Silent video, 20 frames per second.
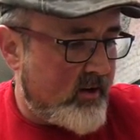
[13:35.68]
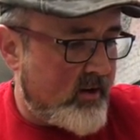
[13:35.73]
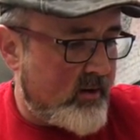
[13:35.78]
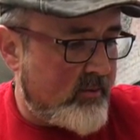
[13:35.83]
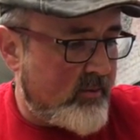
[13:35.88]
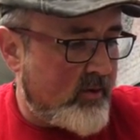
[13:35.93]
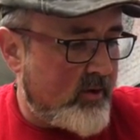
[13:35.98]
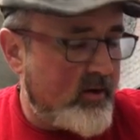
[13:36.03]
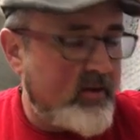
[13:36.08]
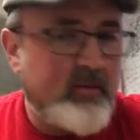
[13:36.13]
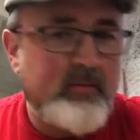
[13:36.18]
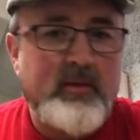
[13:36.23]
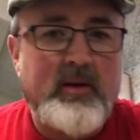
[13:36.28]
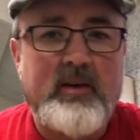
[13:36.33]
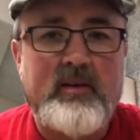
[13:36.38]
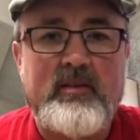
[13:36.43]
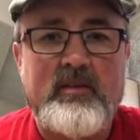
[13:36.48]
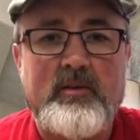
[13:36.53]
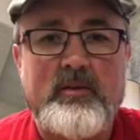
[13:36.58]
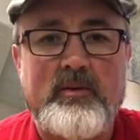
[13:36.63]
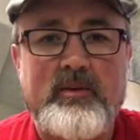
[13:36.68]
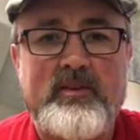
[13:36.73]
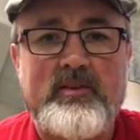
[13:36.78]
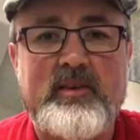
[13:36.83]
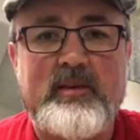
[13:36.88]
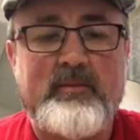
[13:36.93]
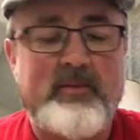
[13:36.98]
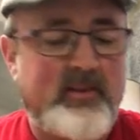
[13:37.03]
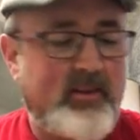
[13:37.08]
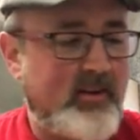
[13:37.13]
I'm going to make do with
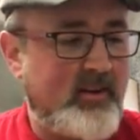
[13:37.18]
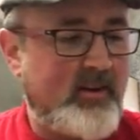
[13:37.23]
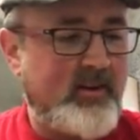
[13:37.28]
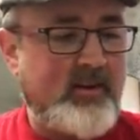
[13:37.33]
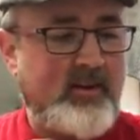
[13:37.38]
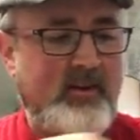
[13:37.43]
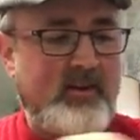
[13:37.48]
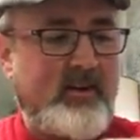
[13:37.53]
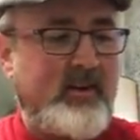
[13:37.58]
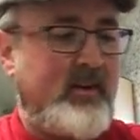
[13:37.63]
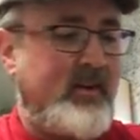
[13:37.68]
something here.